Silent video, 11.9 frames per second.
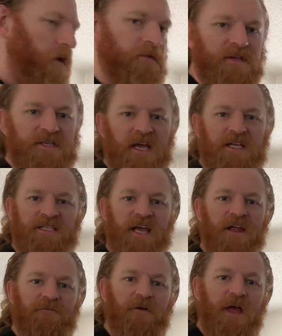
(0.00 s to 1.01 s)
in the sense
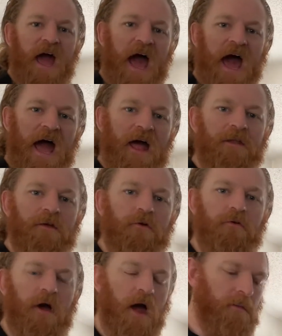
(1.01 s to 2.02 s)
that if we had
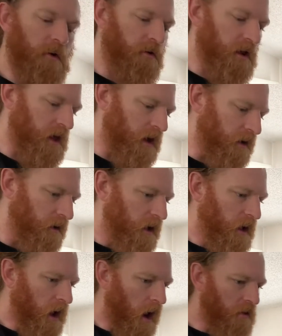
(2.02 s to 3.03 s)
eudaimonia,
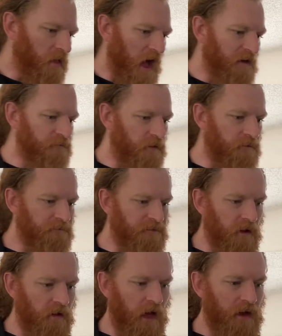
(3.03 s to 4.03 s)
our life would
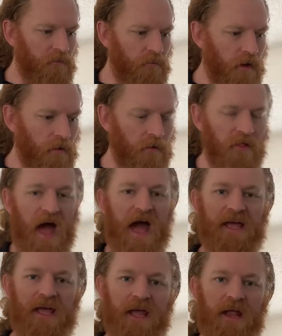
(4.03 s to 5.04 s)
feel like we were
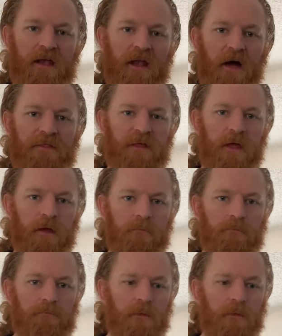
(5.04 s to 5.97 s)
lacking in nothing.